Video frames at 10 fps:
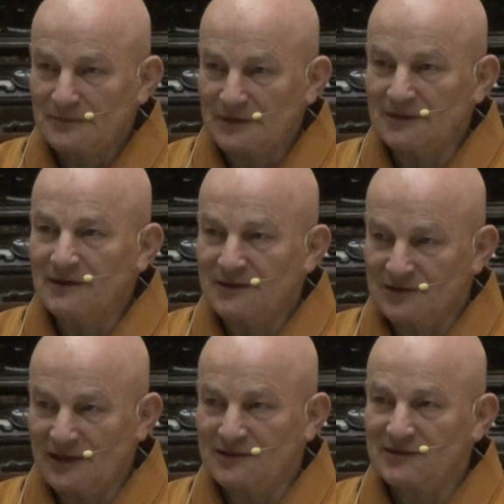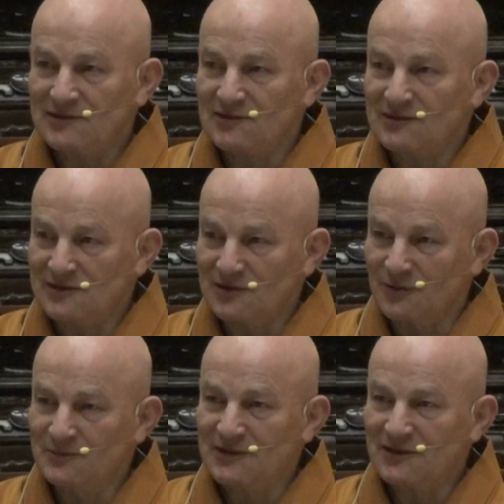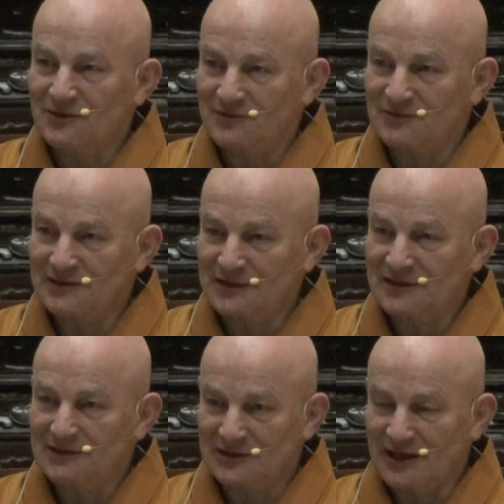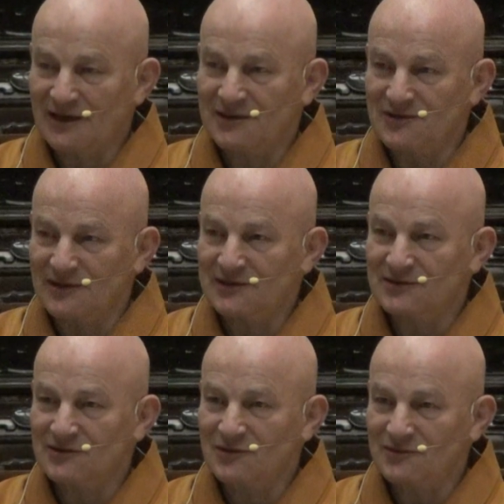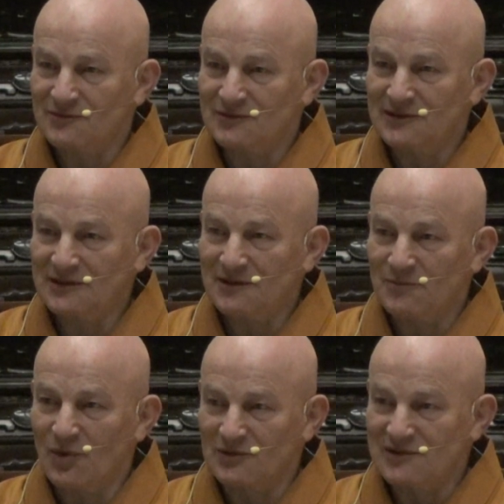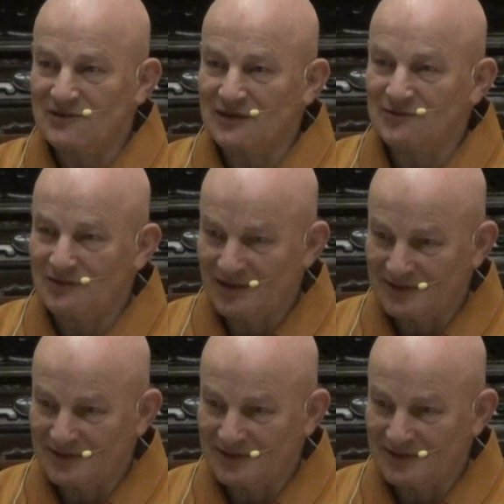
And that is the object of the realization of the bodhisattva.